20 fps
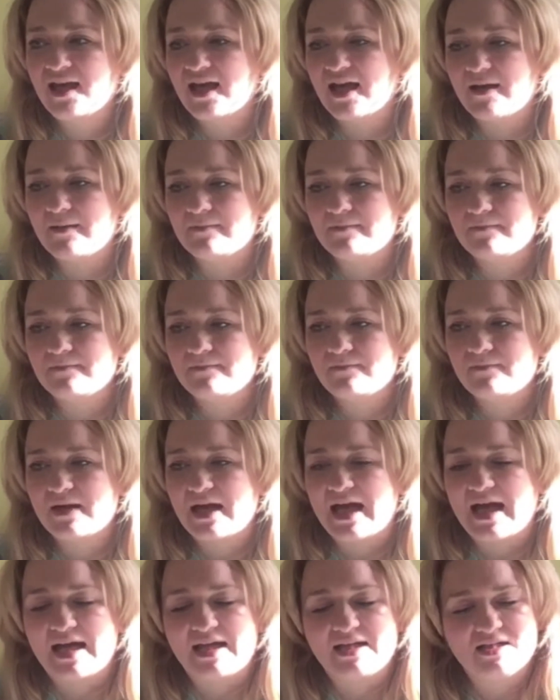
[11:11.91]

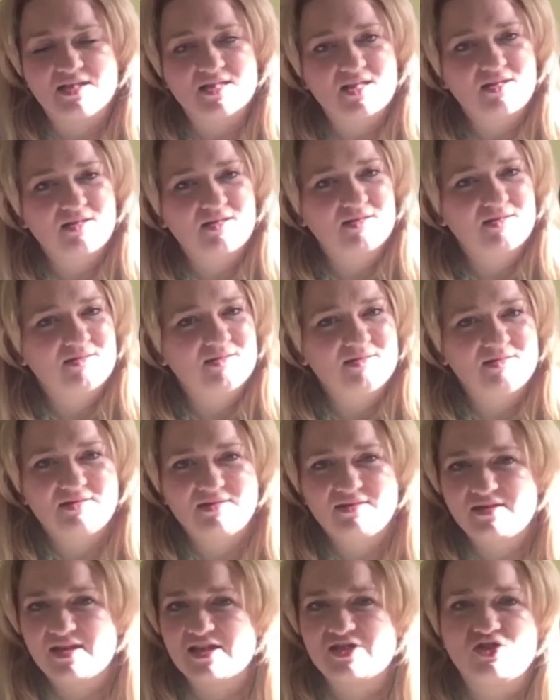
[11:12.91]
and
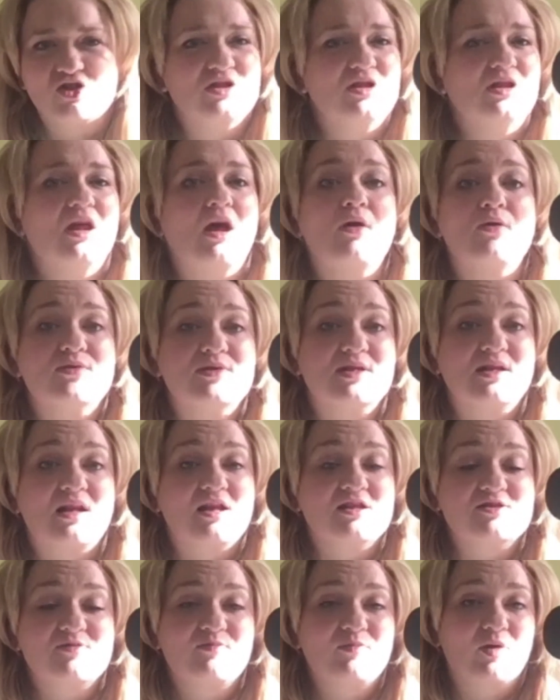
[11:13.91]
there's just loads and
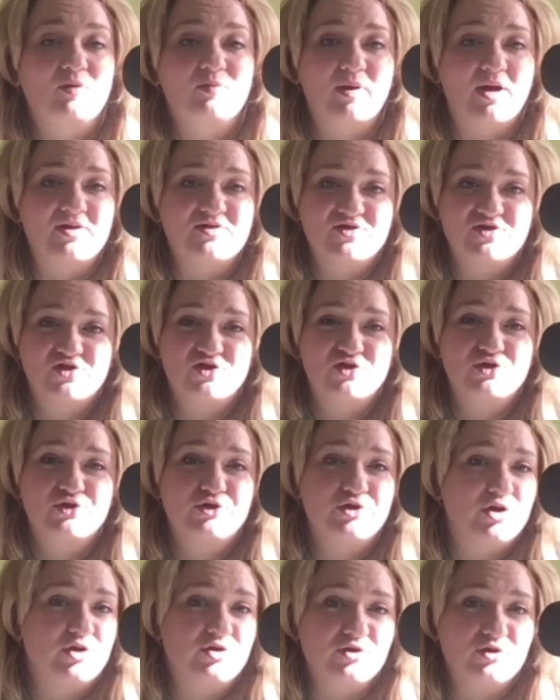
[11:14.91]
loads of blog posts,
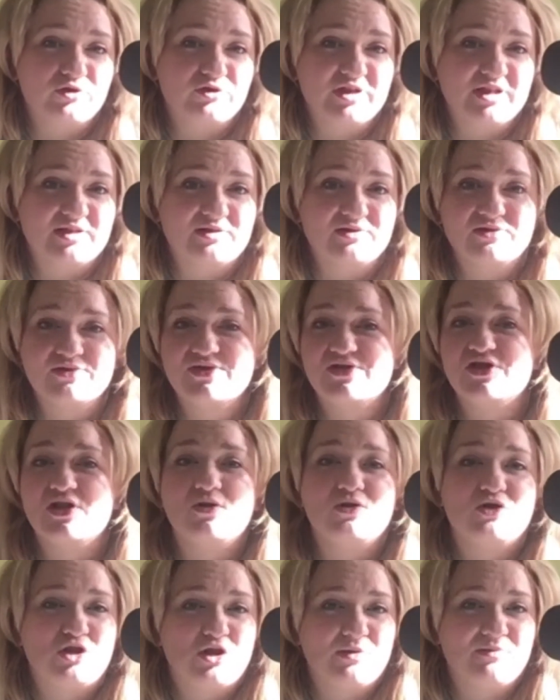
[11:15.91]
tutorials,
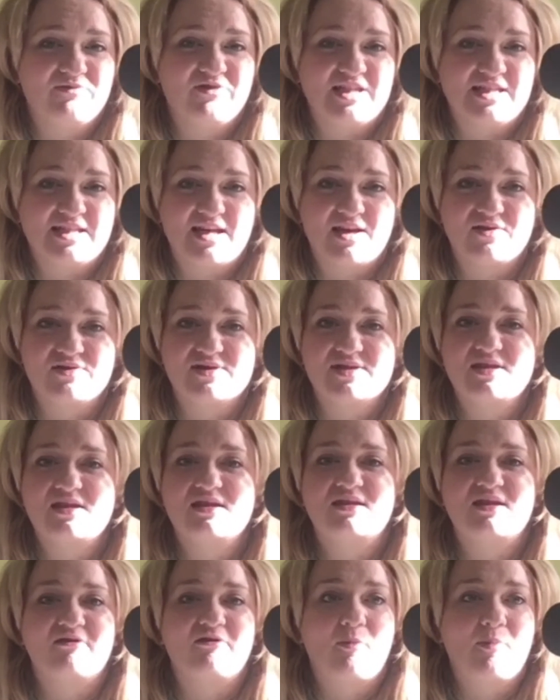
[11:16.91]
YouTube videos.
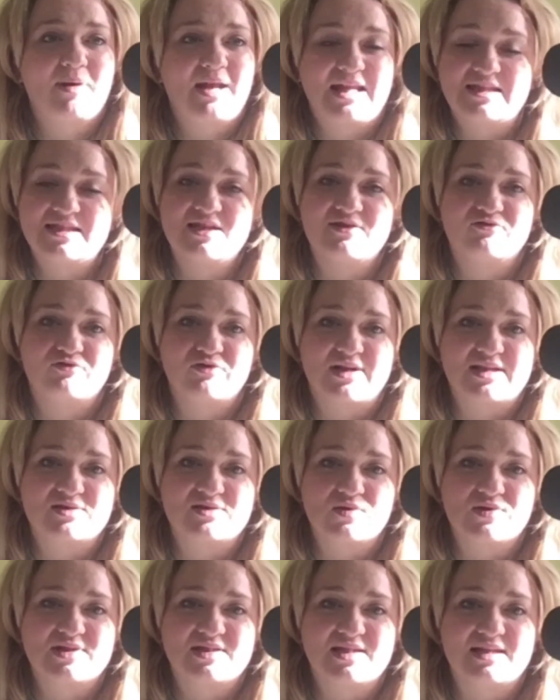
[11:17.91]
There are plenty of
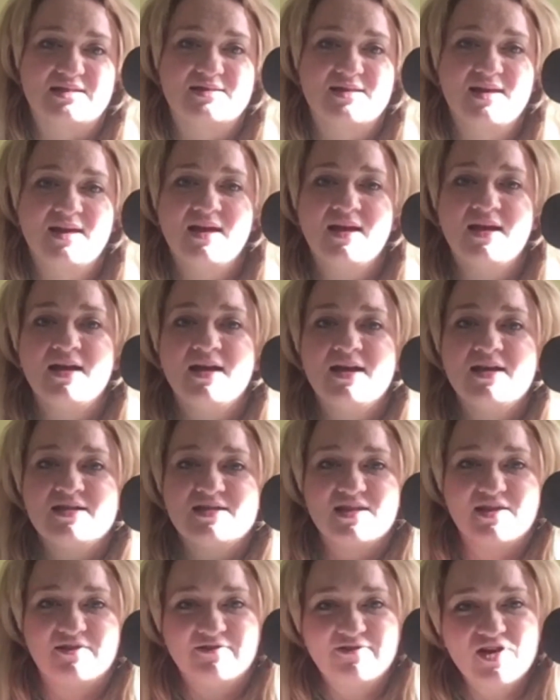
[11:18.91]
resources.
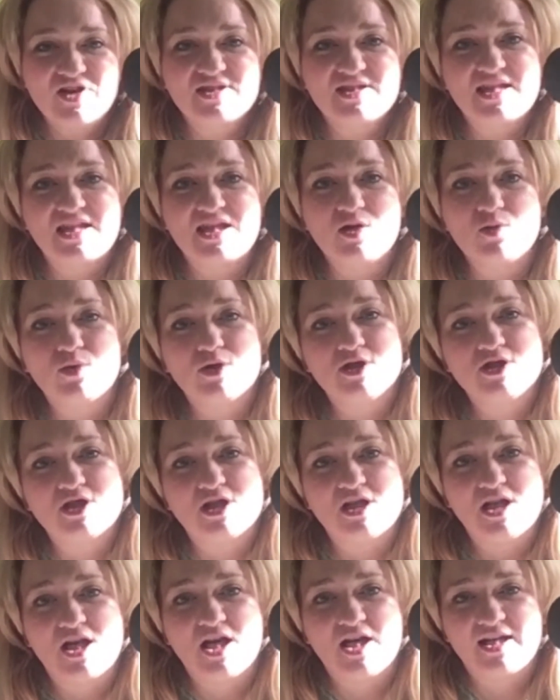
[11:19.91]
So the first thing you want
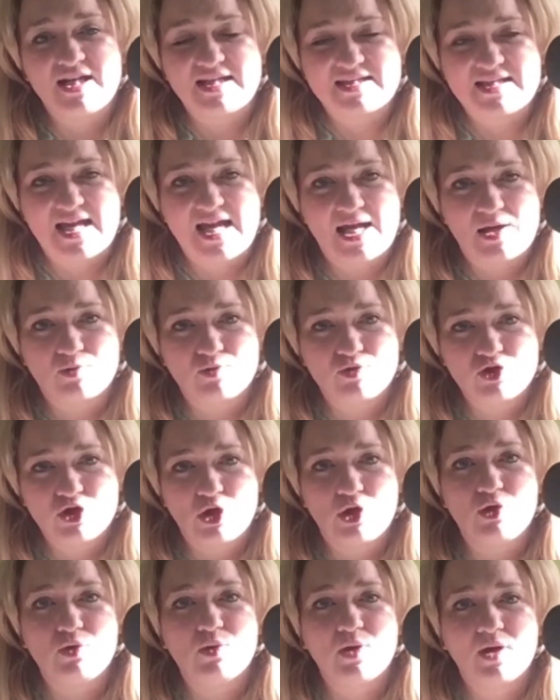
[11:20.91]
to learn is how
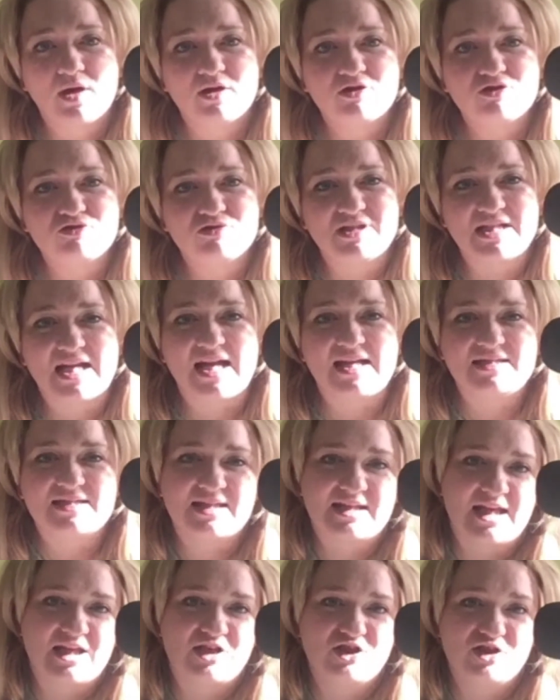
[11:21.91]
to
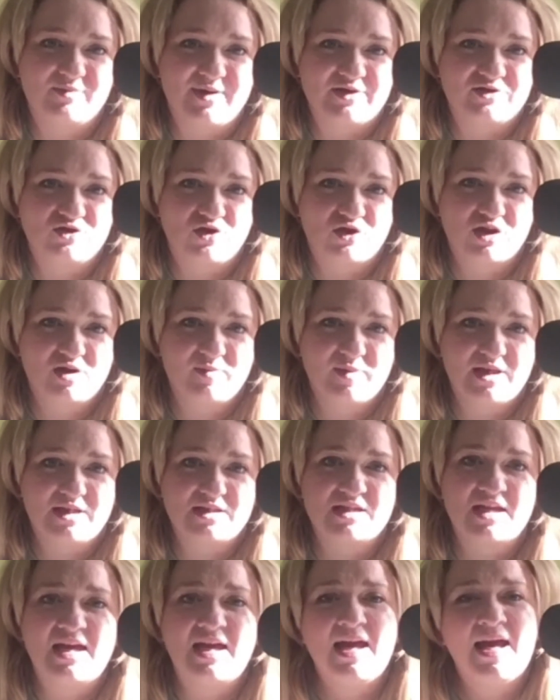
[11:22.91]
create an HTML
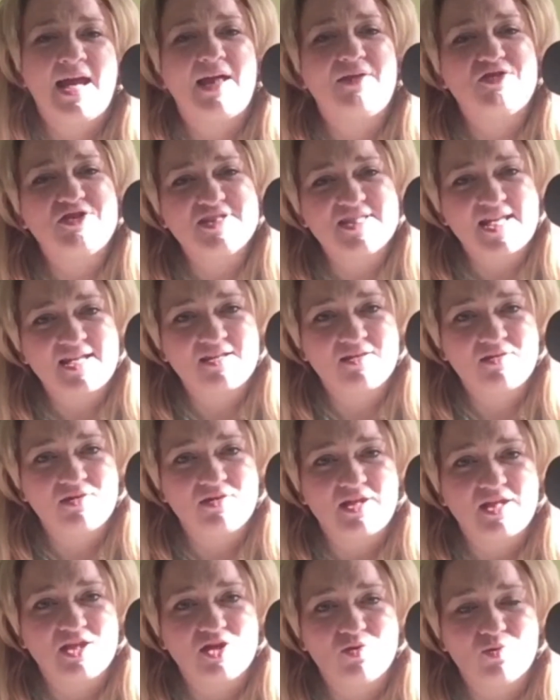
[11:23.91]
document, and the second
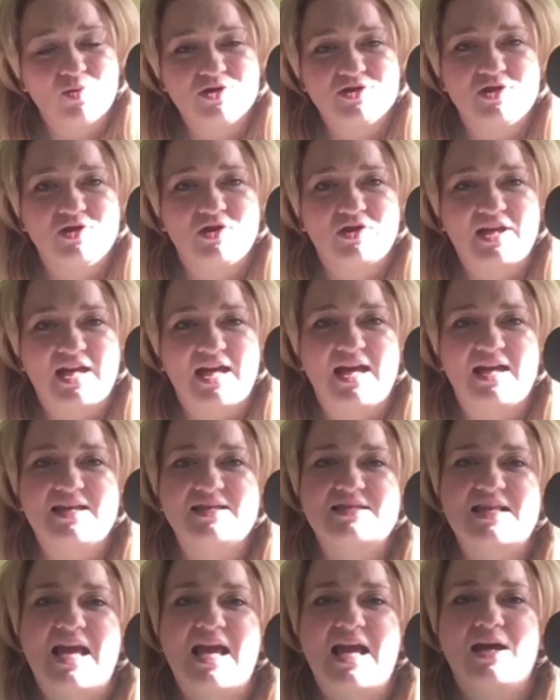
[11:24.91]
thing you want to look
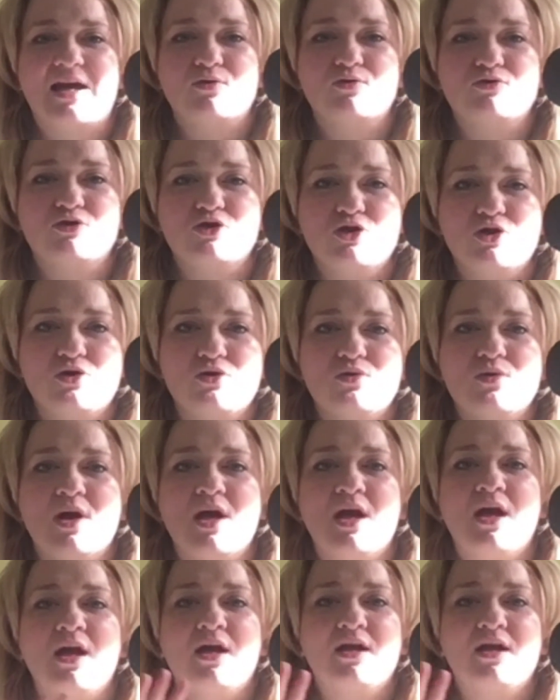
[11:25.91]
at is how to